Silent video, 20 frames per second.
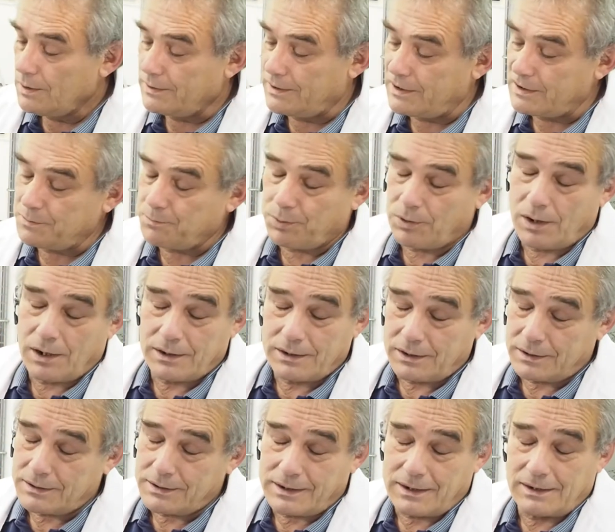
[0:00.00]
This
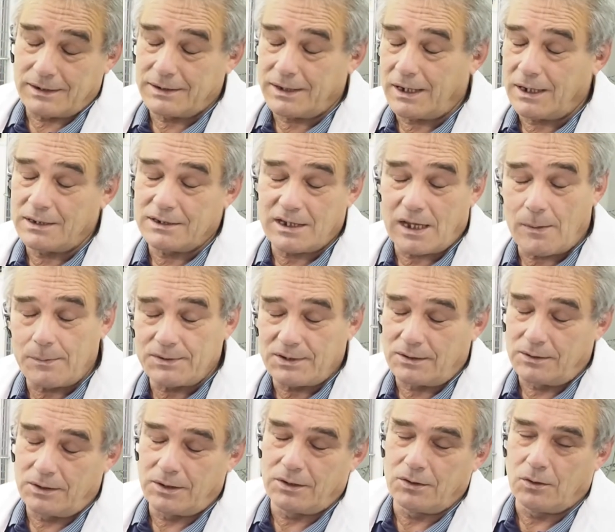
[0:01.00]
product contains
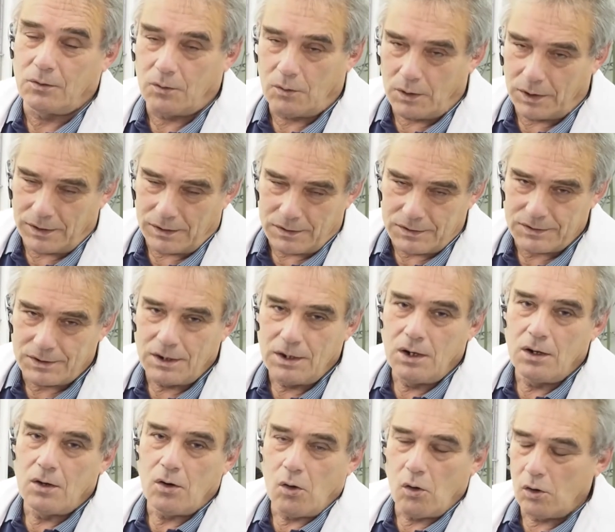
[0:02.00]
absolutely no oils,
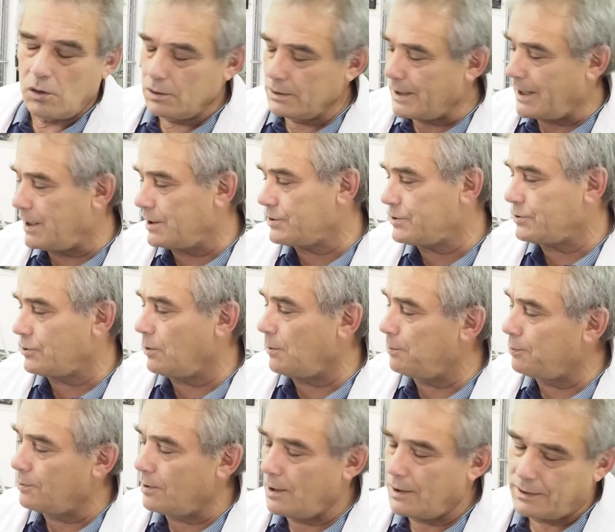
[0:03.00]
all natural
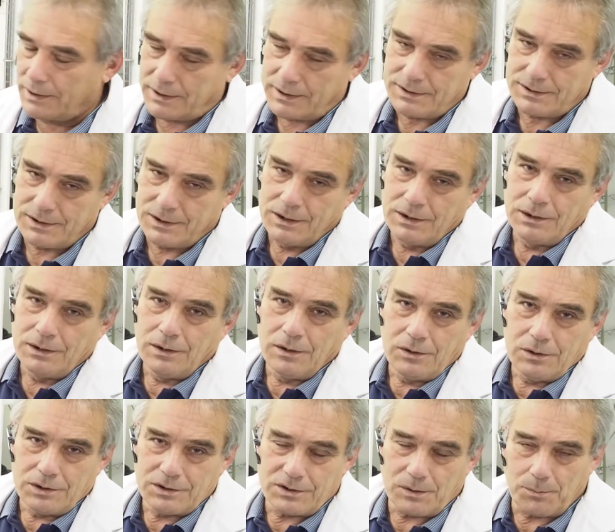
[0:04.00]
products.
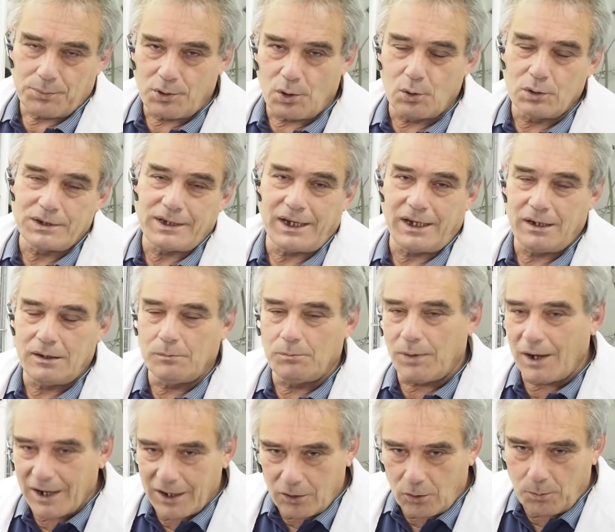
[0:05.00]
It's a protein
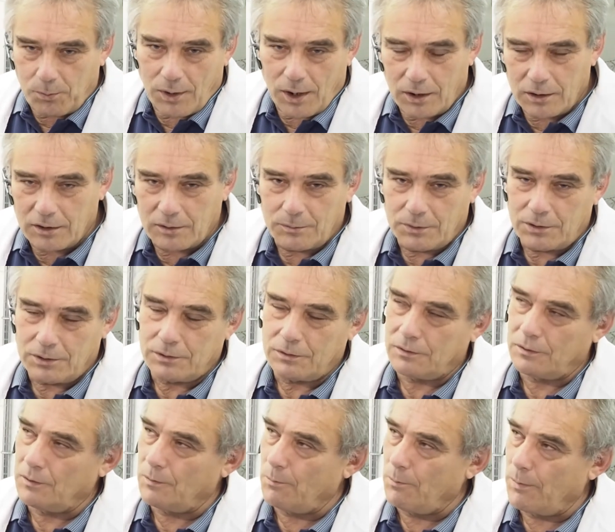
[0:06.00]

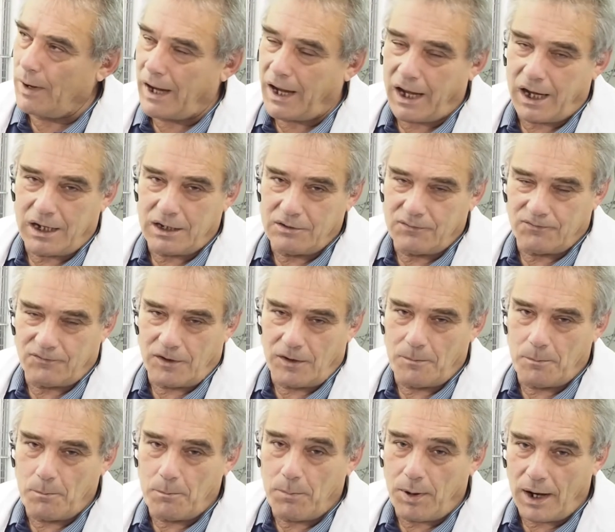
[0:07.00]
biopolymer made
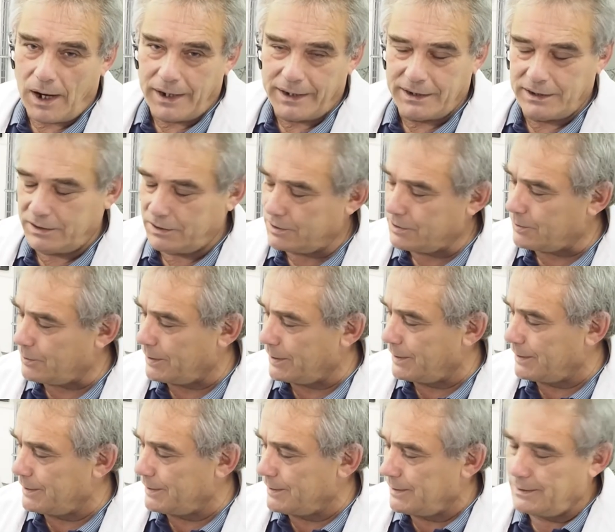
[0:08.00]
from pine
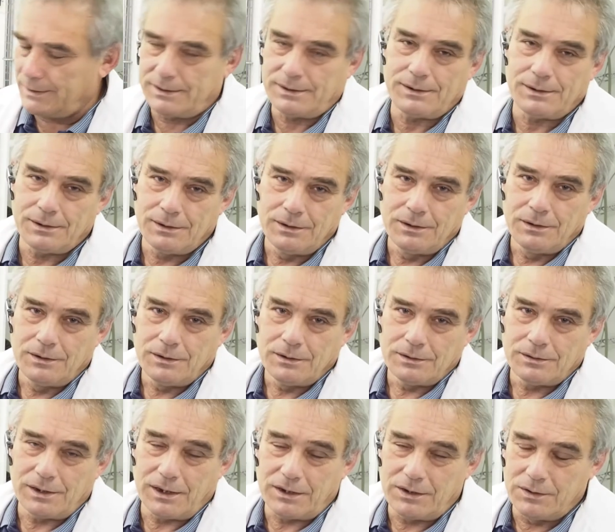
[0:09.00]
trees.
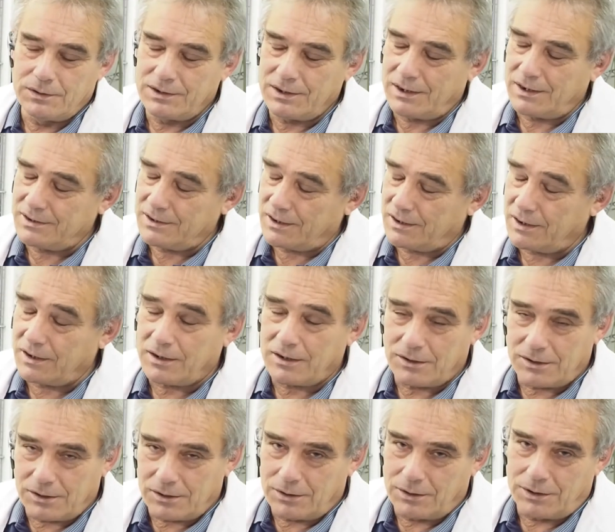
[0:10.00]
They use it as a
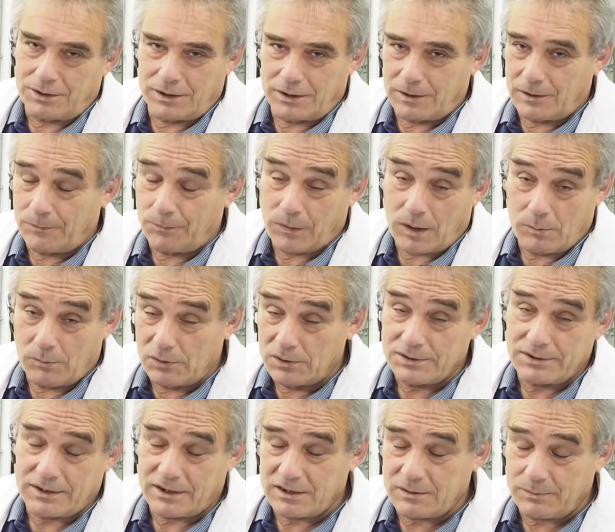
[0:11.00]
thickener in the
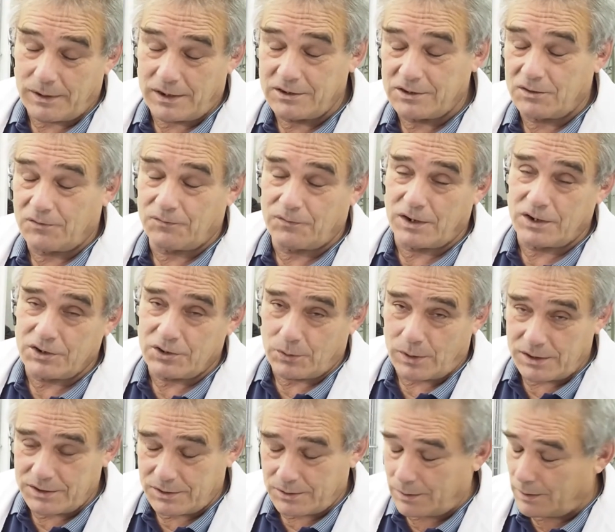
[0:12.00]
most expensive French
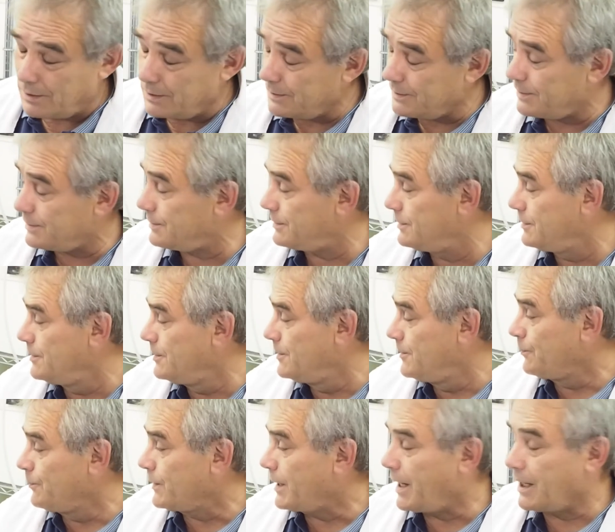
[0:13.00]
restaurants.
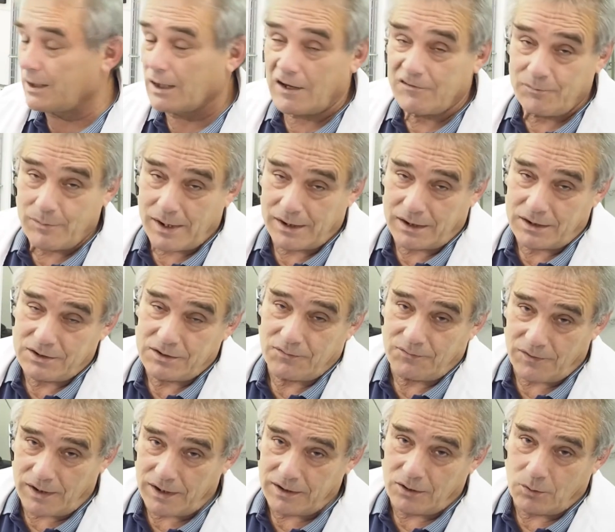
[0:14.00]
And I've managed to
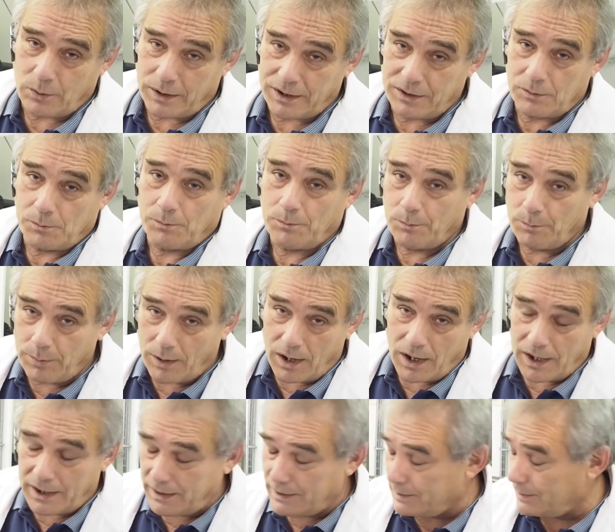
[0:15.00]
find a way to
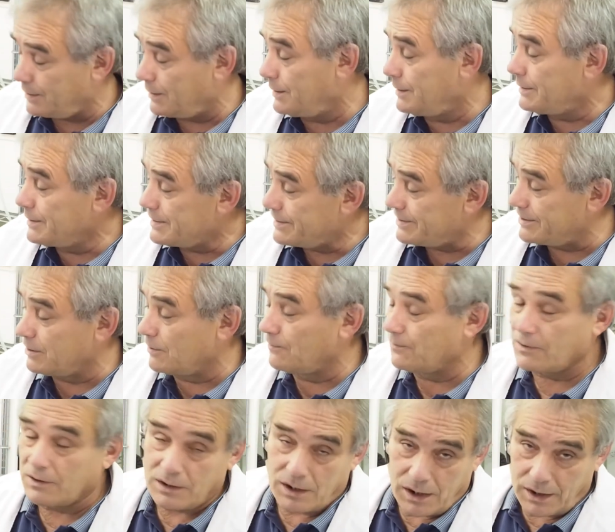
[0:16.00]
bind
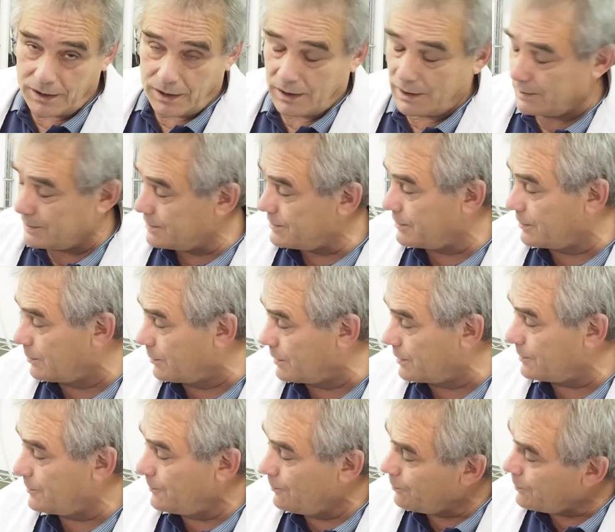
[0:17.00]
silver ions to
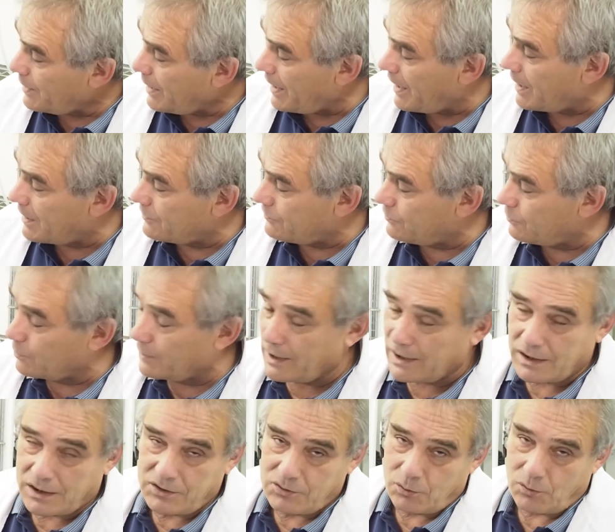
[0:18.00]
it and to
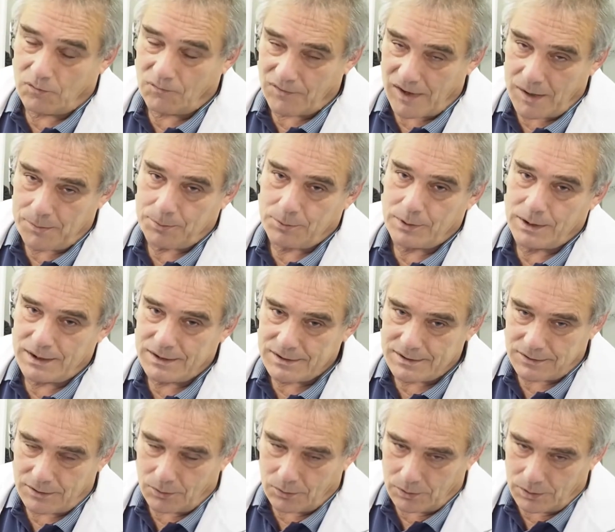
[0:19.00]
get it to evaporate
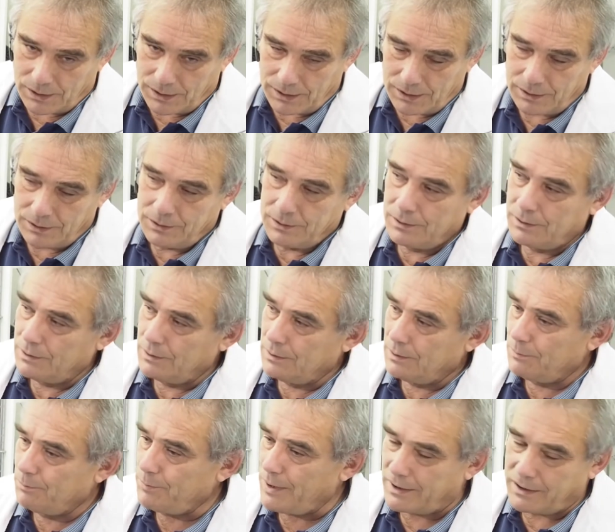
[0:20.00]
slowly,
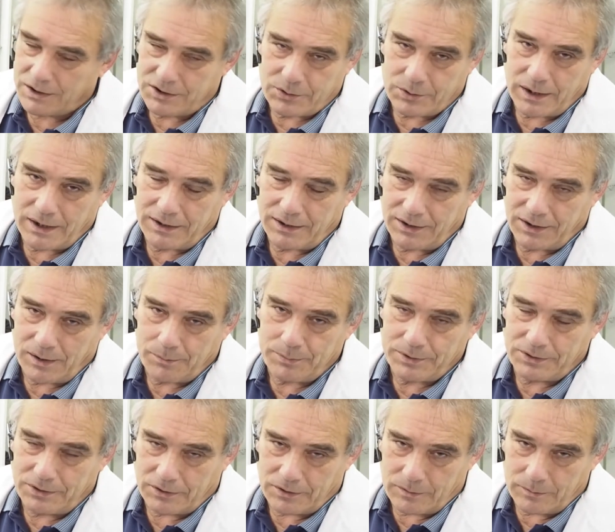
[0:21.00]
penetrate the
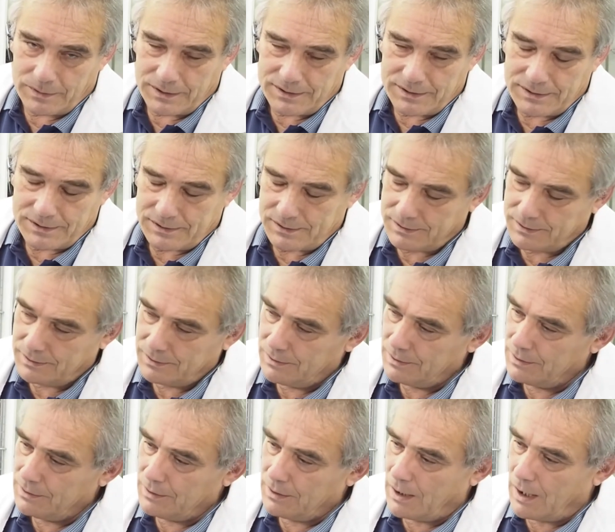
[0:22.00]
epidermis,
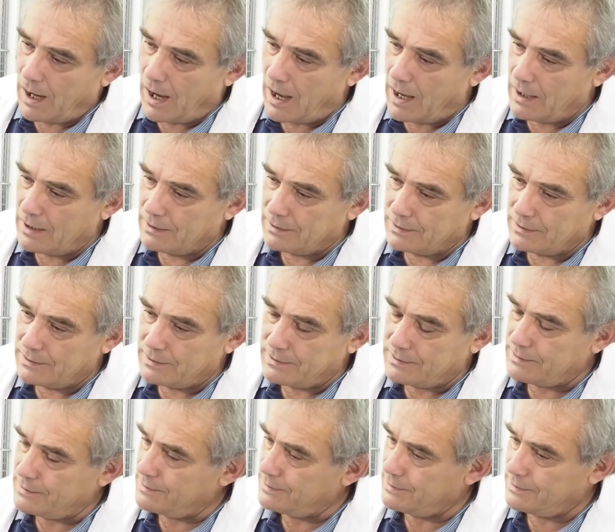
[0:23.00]
and
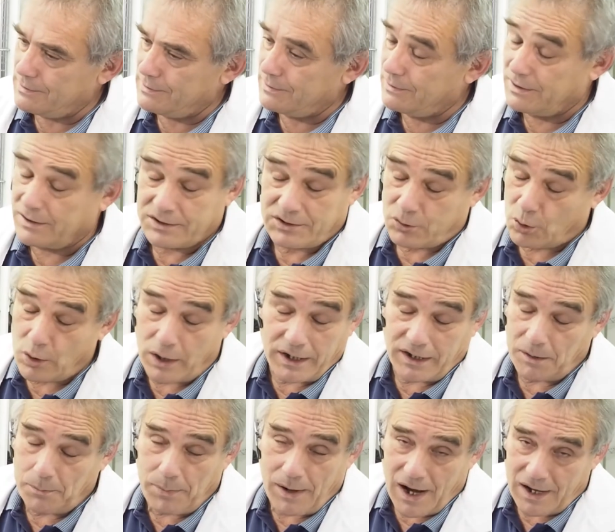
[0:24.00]
destroy
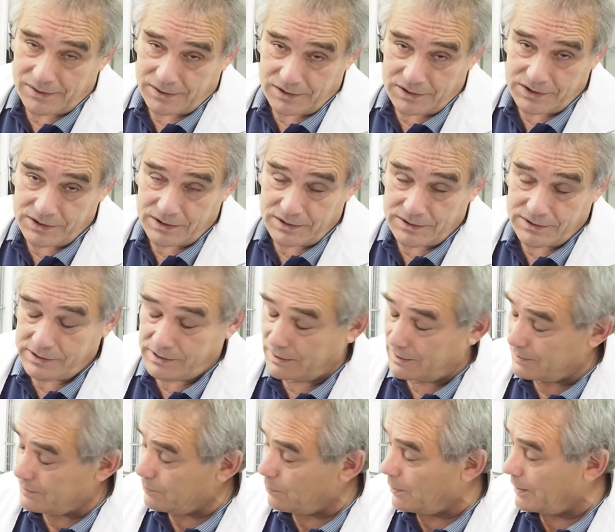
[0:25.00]
any pathogens in
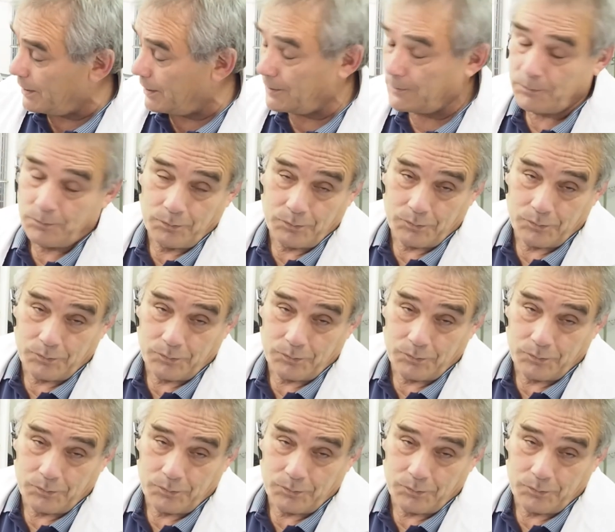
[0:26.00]
its way.